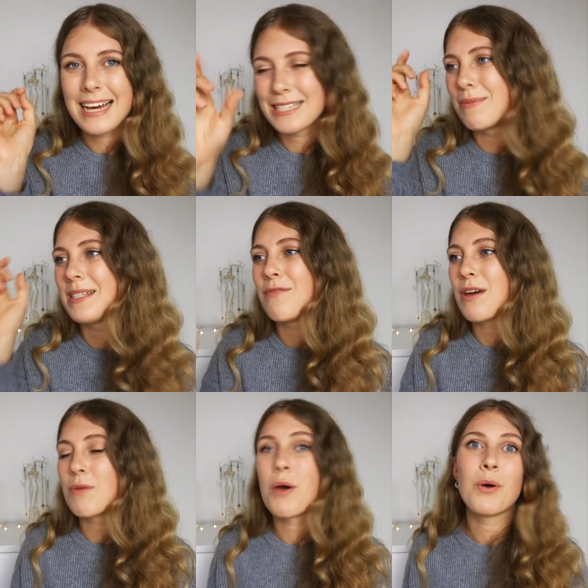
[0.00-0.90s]
That
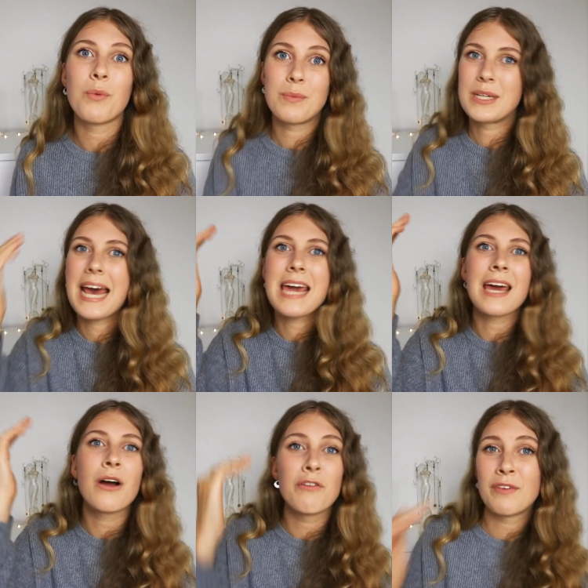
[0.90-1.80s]
specific moment when we're
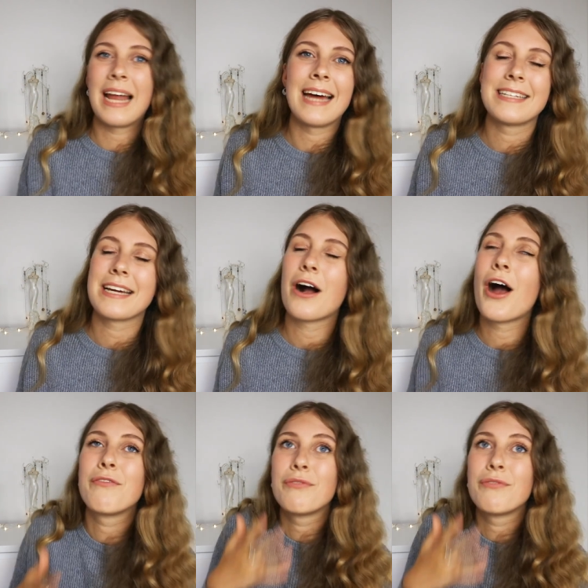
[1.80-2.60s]
taking off and landing, I